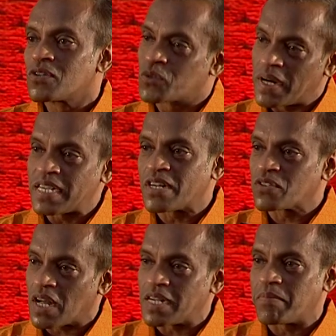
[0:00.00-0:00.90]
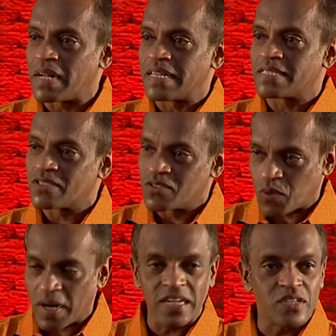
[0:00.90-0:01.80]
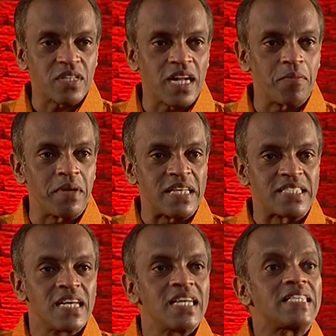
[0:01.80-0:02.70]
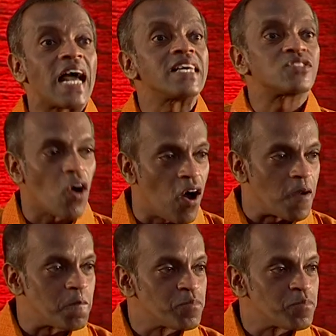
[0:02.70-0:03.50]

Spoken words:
20 to 30 minutes. 20 to 30 minutes. That is all.